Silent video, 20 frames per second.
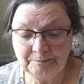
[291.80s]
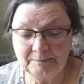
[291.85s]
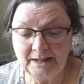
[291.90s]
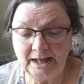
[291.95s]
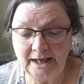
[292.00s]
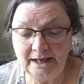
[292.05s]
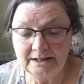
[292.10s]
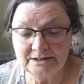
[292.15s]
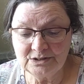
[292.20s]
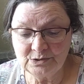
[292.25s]

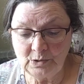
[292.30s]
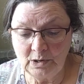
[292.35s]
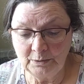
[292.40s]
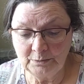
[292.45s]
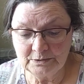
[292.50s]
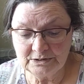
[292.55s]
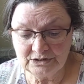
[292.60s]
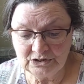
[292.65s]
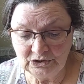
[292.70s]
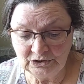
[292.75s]
and so I
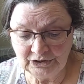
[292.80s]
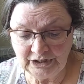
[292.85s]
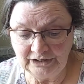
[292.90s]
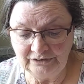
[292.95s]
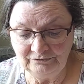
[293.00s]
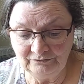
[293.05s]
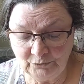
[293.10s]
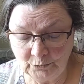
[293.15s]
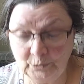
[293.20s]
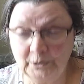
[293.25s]
was
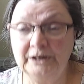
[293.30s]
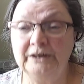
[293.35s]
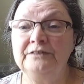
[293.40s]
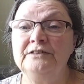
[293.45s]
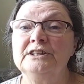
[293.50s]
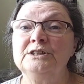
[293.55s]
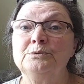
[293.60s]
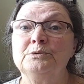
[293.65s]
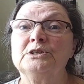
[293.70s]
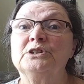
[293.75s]
looking for it.
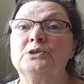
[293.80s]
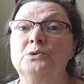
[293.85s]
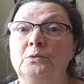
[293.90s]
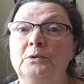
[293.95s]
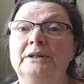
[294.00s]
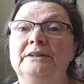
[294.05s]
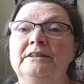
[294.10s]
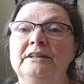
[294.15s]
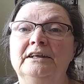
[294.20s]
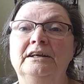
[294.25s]
This was the
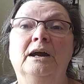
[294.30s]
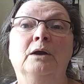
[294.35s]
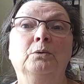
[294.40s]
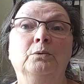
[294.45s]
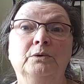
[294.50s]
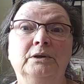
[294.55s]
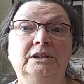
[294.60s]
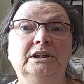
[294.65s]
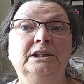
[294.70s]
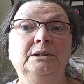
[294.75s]
one thing I
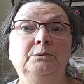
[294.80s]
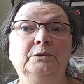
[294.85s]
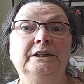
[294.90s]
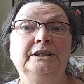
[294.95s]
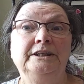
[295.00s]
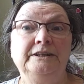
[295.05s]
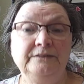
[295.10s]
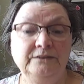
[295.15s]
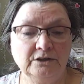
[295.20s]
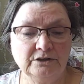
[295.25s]
really went
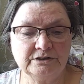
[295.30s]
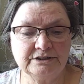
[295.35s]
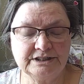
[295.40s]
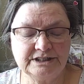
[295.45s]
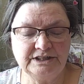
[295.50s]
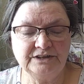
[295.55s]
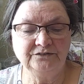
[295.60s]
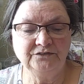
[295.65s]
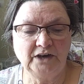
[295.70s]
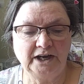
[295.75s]
in there to
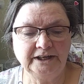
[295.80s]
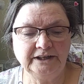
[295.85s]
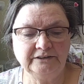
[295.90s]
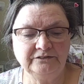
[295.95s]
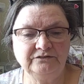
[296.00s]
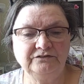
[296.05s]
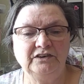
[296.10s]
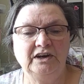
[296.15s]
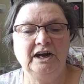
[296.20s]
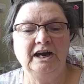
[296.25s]
see if I could
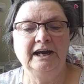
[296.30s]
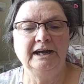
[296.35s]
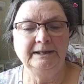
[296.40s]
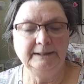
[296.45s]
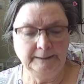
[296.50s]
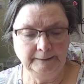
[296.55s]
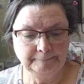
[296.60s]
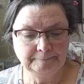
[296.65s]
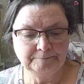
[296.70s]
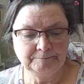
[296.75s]

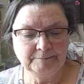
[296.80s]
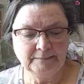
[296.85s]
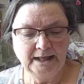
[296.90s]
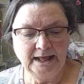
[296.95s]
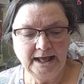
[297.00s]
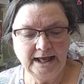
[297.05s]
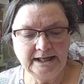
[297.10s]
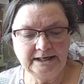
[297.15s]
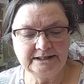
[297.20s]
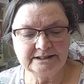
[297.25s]
find.
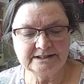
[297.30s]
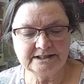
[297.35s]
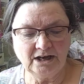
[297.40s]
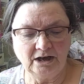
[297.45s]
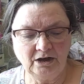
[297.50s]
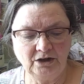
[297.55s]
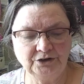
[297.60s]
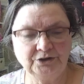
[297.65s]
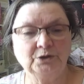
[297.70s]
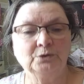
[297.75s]
And it's
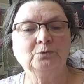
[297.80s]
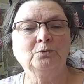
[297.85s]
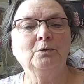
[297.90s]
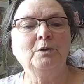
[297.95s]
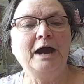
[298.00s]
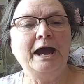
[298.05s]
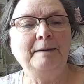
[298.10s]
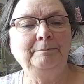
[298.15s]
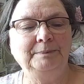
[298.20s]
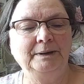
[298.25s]
called a
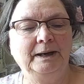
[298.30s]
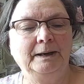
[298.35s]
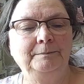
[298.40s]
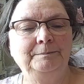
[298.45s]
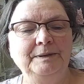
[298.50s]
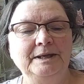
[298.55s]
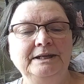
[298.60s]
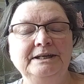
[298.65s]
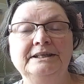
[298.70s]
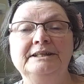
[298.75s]
wrap-up,
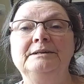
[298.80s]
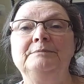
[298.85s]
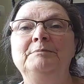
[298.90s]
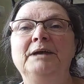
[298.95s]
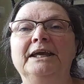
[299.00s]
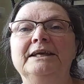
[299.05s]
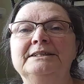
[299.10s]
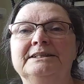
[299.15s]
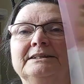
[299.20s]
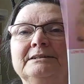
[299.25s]
and it
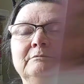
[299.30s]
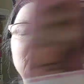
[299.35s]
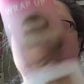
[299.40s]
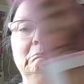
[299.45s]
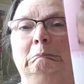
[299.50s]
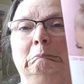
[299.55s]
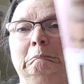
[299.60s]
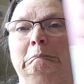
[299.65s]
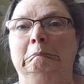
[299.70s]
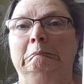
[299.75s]
makes,
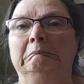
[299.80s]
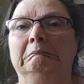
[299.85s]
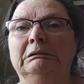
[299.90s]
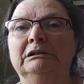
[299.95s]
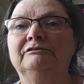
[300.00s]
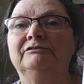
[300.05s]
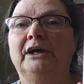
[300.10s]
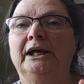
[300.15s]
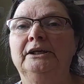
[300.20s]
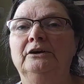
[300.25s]

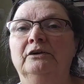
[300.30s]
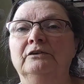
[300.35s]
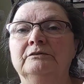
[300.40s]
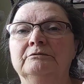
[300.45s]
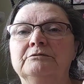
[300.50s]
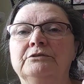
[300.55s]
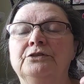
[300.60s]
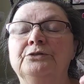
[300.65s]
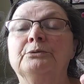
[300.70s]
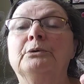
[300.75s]
if I don't
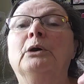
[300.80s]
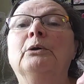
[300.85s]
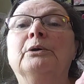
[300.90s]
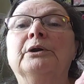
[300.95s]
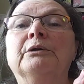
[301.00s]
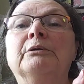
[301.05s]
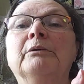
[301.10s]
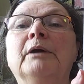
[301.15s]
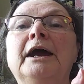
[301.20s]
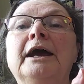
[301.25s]
throw it
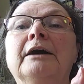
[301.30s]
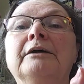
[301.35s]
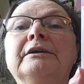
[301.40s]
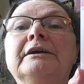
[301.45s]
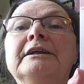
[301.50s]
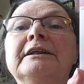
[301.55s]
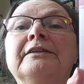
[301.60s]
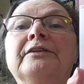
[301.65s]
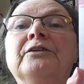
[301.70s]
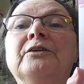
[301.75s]
around,
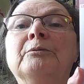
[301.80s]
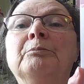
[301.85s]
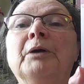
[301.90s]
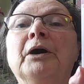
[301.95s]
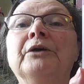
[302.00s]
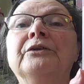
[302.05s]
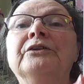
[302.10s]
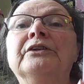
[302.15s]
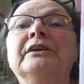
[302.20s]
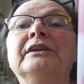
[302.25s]
it
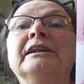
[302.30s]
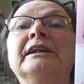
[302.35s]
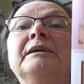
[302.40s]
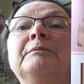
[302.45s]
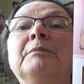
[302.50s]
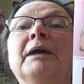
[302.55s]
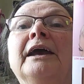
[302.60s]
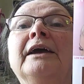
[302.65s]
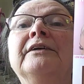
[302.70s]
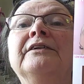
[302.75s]
supposedly
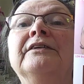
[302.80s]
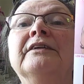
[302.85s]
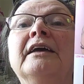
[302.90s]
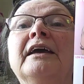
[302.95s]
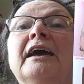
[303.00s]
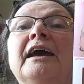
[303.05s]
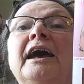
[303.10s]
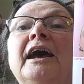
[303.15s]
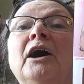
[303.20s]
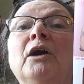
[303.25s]
makes,
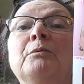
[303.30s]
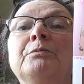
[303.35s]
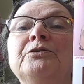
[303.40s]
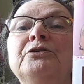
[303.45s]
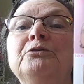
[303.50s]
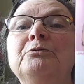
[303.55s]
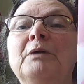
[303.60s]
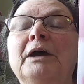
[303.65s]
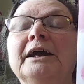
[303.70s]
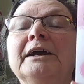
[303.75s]
helps
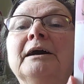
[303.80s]
you make